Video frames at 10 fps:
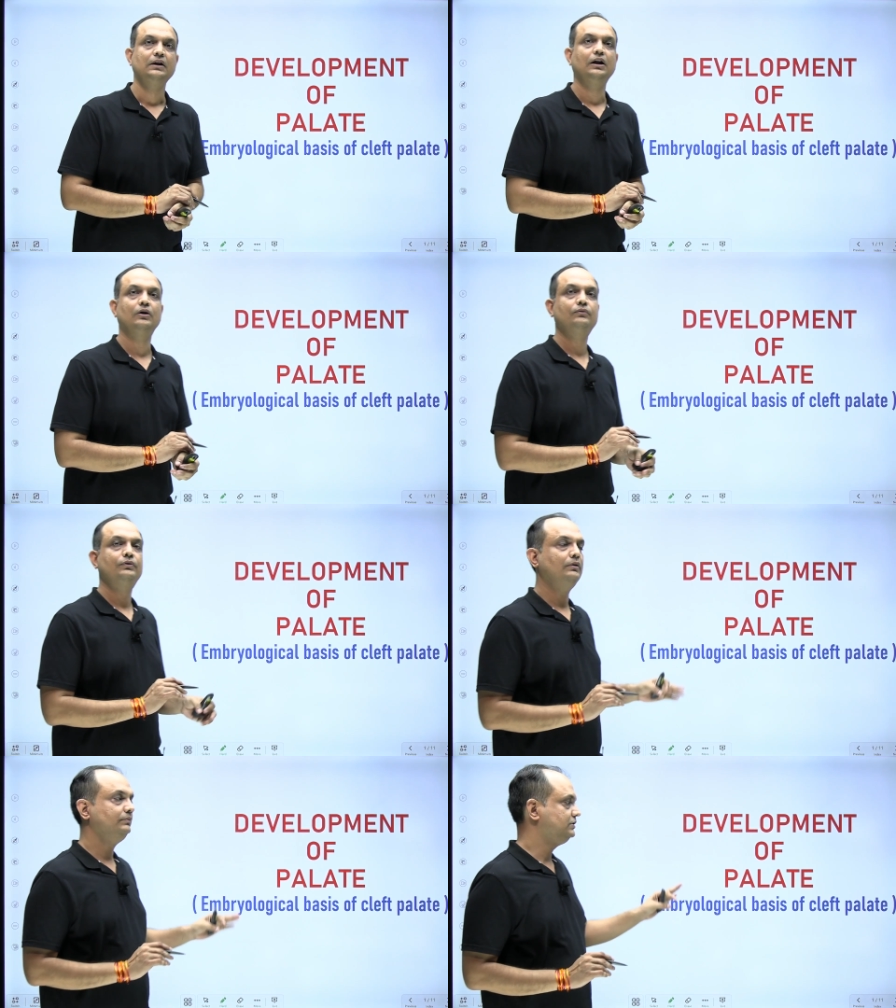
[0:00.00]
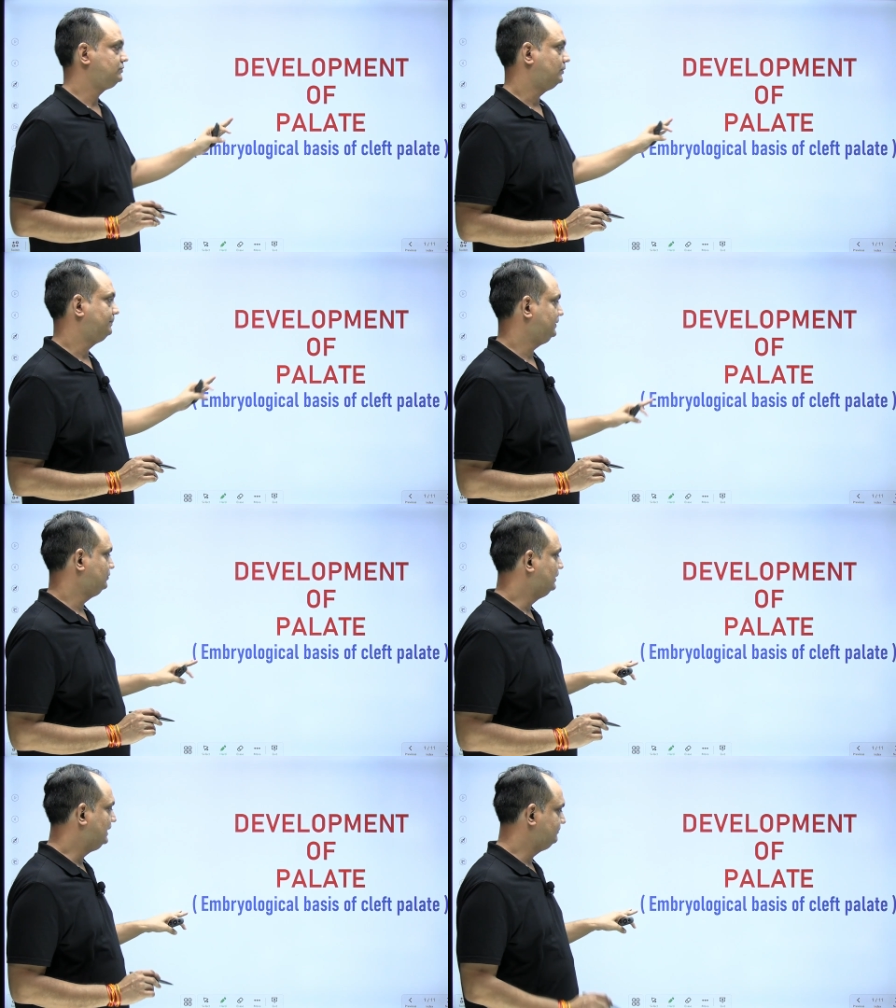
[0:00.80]
Now from this topic
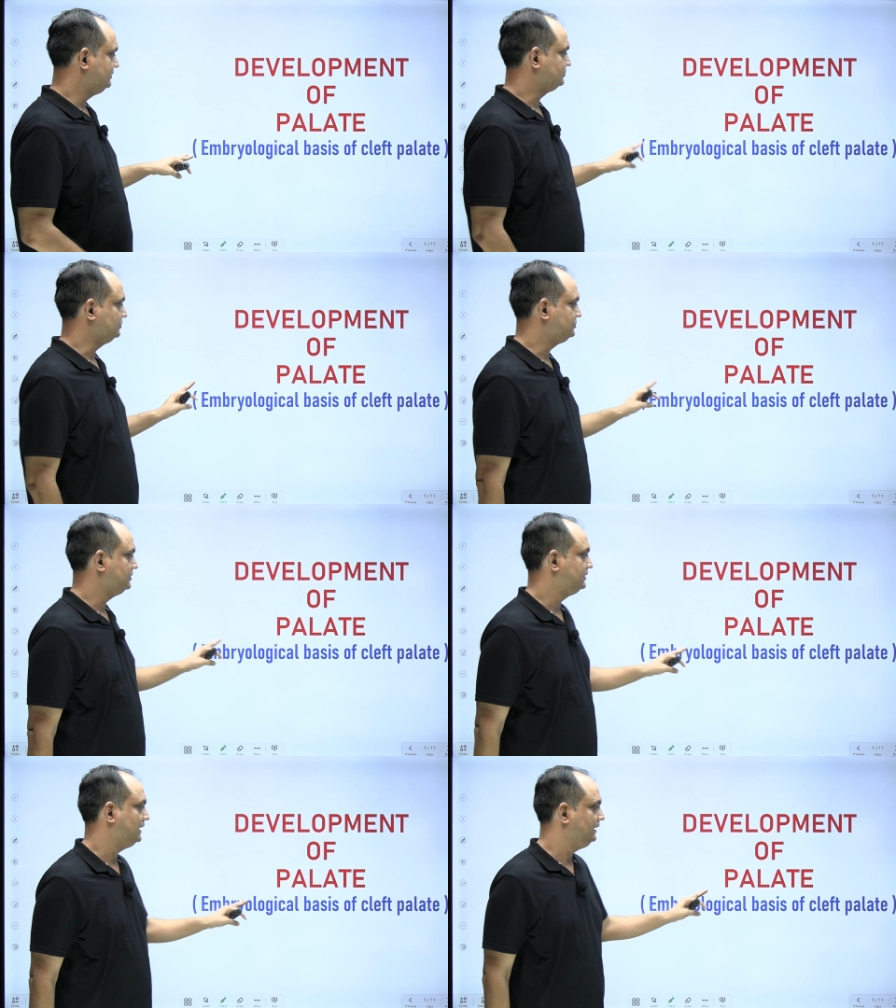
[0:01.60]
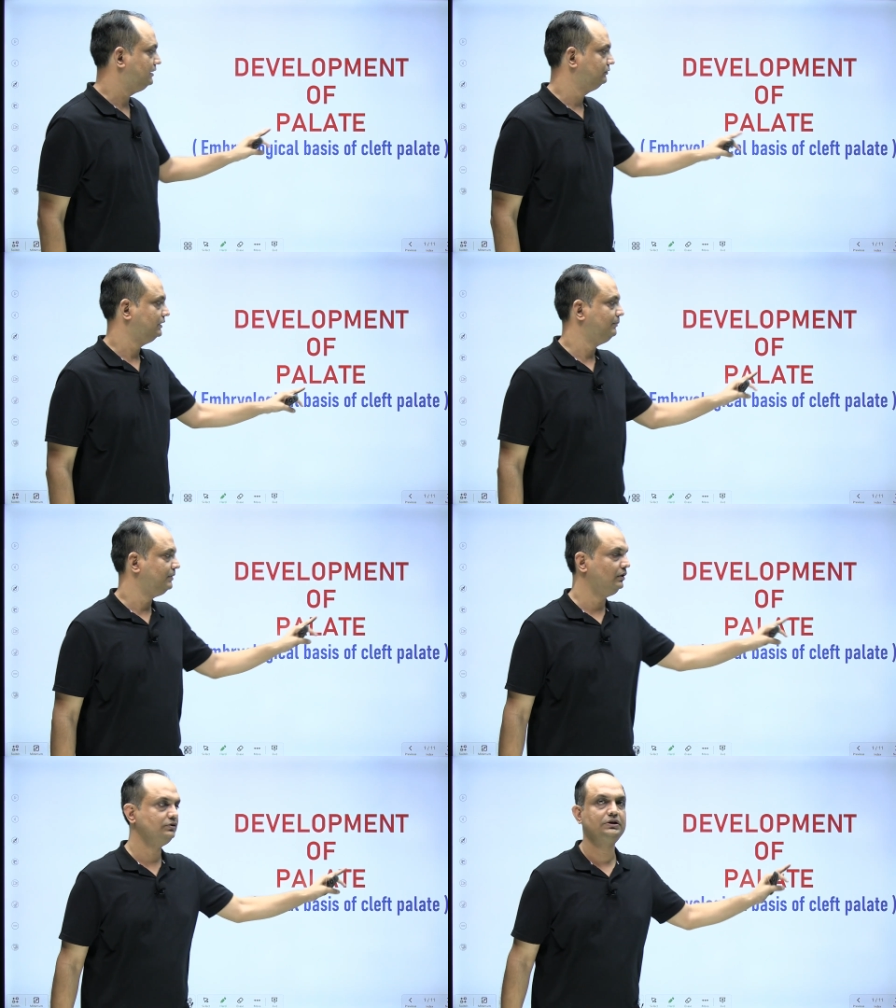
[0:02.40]
you have this question, write down the
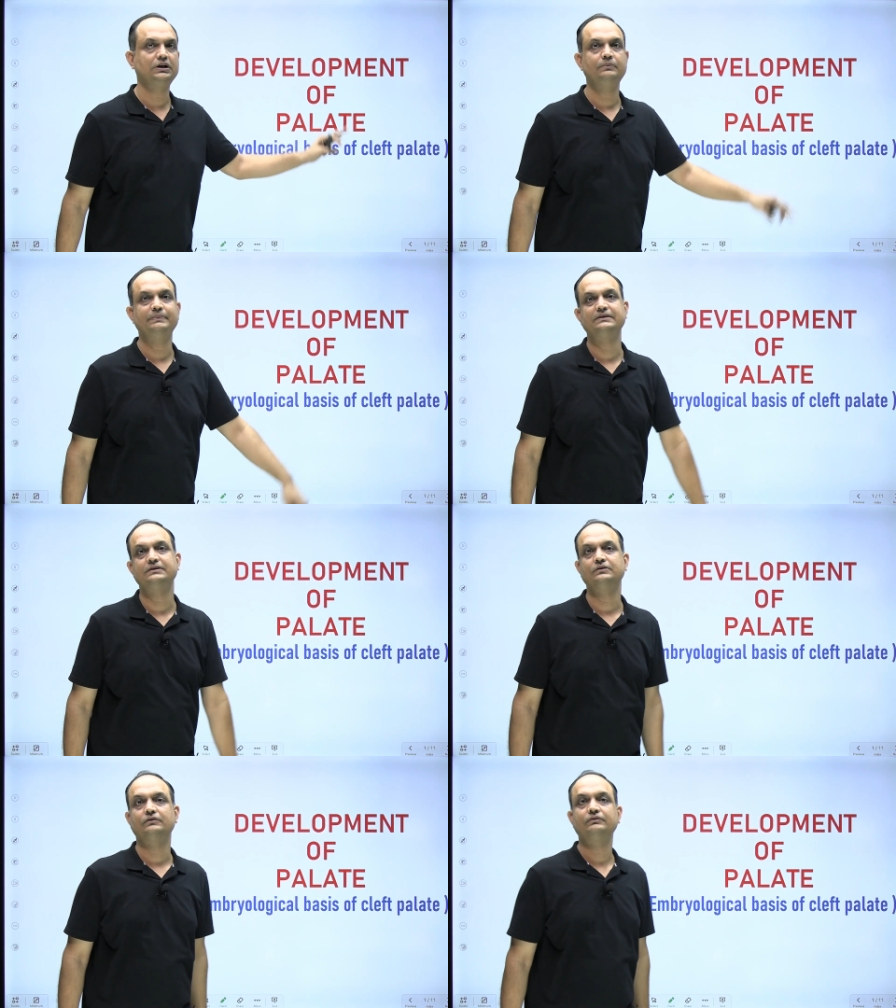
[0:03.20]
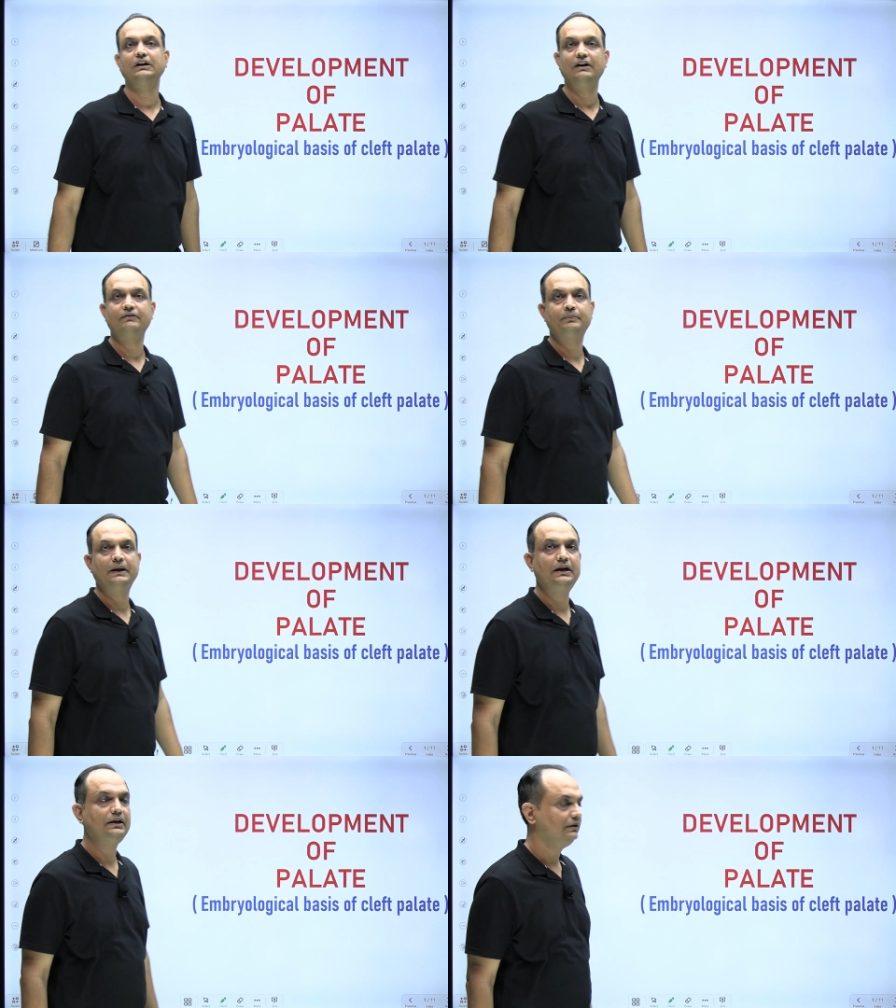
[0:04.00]
embryological basis of cleft
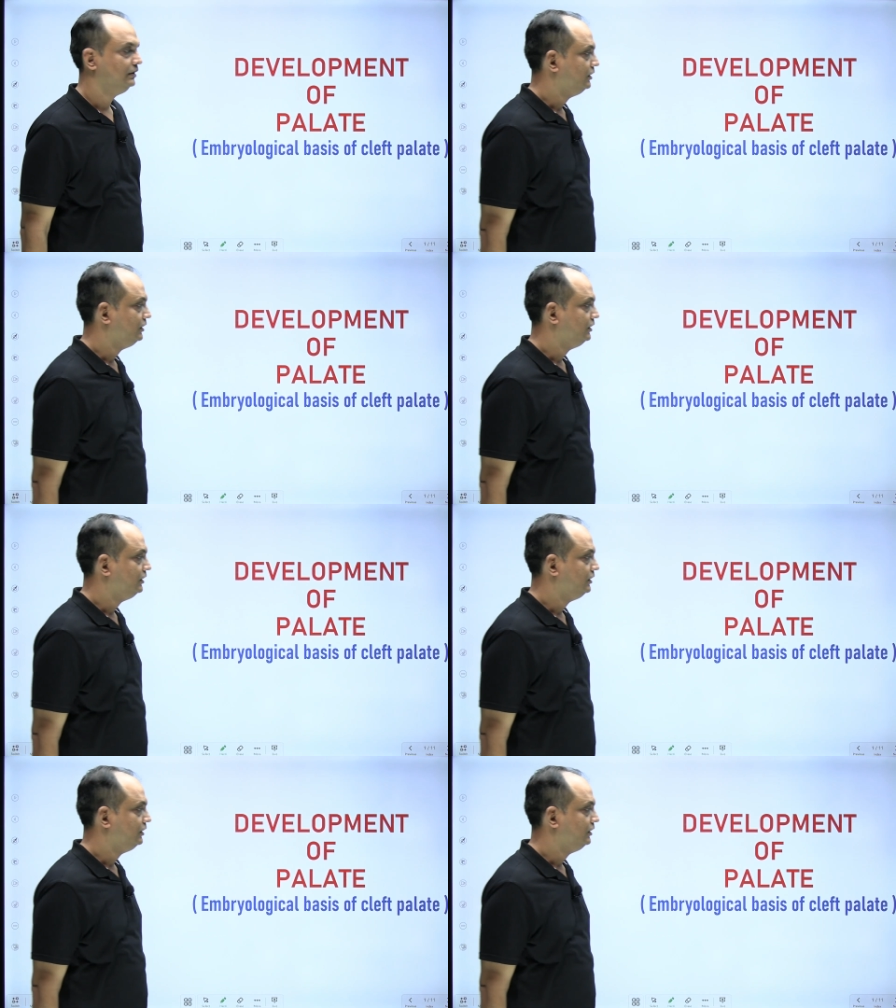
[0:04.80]
palate.